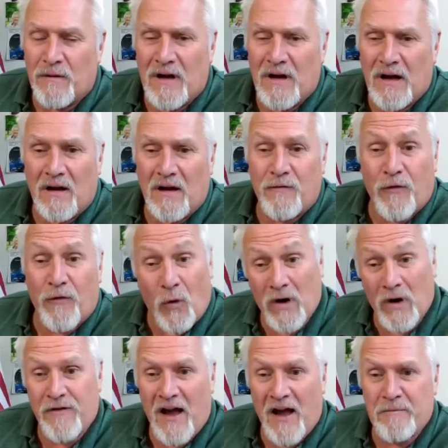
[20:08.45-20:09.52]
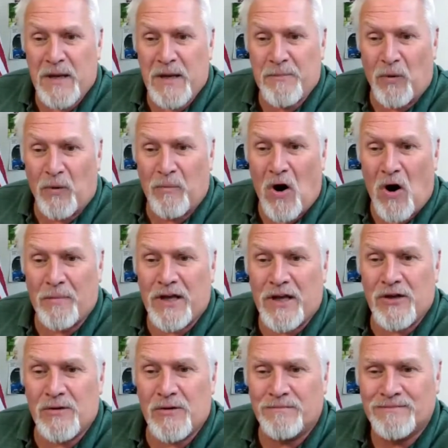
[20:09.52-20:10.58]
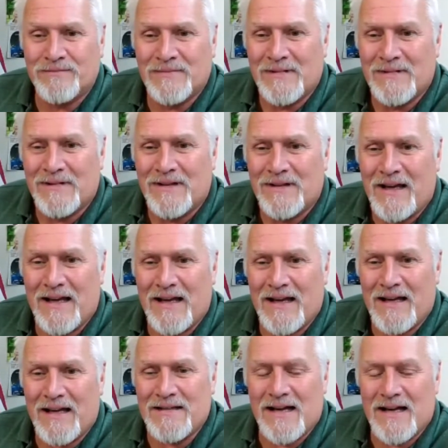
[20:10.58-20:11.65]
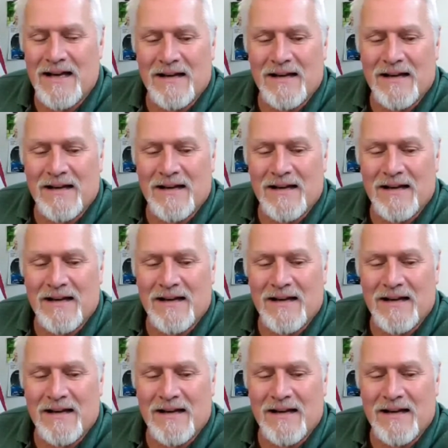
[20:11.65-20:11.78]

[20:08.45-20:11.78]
uh, 45 people barbecue, and